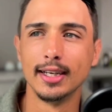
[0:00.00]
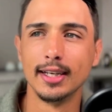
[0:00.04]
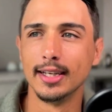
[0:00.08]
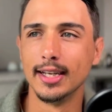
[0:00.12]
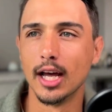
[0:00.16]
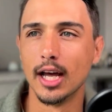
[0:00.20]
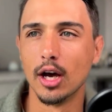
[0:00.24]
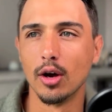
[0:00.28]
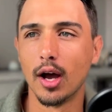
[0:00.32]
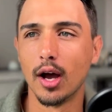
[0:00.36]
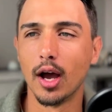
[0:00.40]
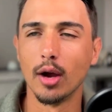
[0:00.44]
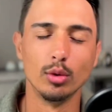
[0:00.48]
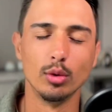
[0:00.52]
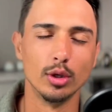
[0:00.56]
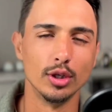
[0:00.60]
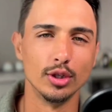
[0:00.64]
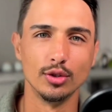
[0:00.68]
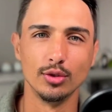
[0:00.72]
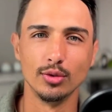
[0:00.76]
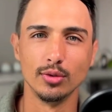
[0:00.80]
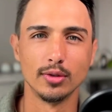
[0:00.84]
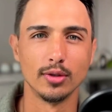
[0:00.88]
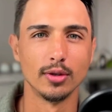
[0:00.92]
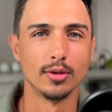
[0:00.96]
Now, I
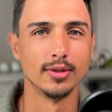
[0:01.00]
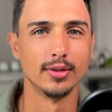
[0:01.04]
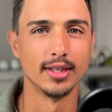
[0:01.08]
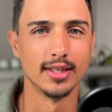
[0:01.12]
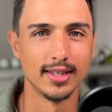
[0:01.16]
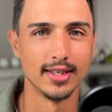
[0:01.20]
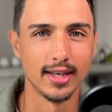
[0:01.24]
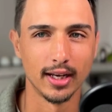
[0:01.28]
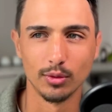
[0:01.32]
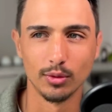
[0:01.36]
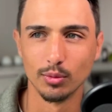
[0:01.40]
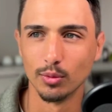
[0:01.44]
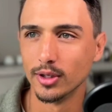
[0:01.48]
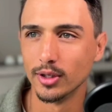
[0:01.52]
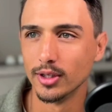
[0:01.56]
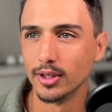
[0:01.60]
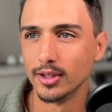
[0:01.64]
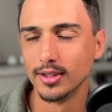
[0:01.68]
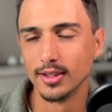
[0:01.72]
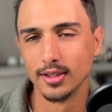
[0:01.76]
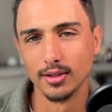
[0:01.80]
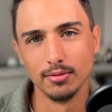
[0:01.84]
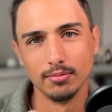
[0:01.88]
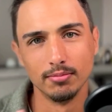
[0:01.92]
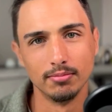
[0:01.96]
wouldn't use those exact
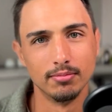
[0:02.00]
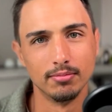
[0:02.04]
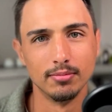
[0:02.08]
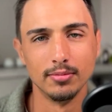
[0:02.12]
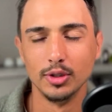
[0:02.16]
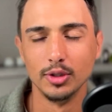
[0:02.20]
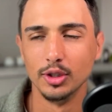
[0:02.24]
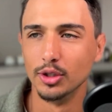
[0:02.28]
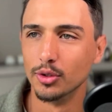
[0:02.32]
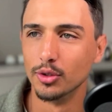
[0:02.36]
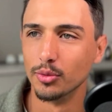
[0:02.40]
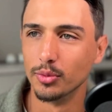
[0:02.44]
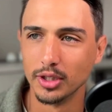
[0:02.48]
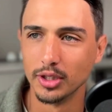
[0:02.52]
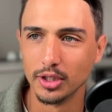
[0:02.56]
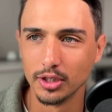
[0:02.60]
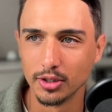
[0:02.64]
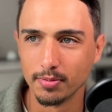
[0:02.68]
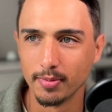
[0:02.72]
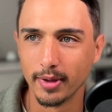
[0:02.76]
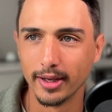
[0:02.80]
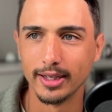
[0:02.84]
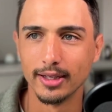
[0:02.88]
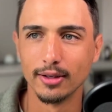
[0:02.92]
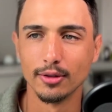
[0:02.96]
words, and we
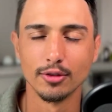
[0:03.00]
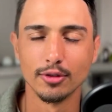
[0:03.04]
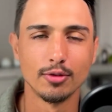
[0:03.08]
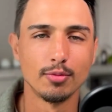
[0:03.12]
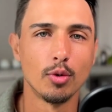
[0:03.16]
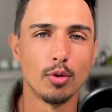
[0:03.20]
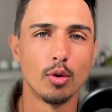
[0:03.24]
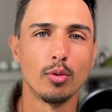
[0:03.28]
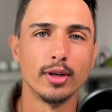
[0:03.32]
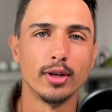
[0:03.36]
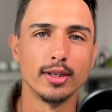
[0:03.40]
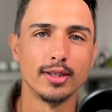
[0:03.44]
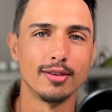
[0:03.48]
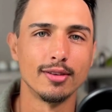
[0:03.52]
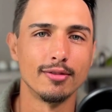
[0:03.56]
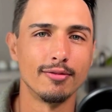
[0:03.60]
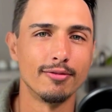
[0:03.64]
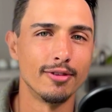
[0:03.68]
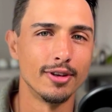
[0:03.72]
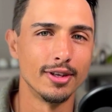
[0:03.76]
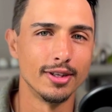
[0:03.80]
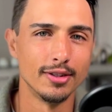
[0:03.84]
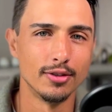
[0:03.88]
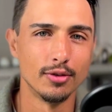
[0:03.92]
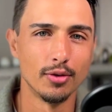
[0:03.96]
just make little small ones that
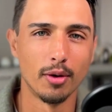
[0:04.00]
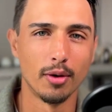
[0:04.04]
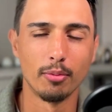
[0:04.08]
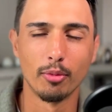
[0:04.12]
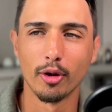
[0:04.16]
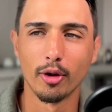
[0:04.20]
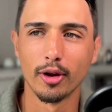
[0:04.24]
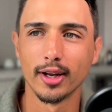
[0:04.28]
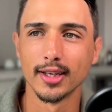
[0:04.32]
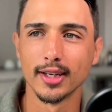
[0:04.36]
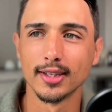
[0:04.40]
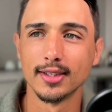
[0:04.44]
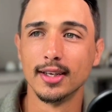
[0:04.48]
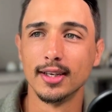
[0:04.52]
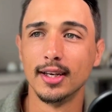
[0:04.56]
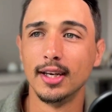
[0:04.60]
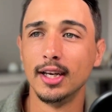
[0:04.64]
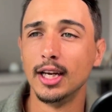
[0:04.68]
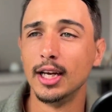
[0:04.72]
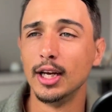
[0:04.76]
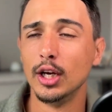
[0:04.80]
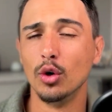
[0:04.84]
fit into our products.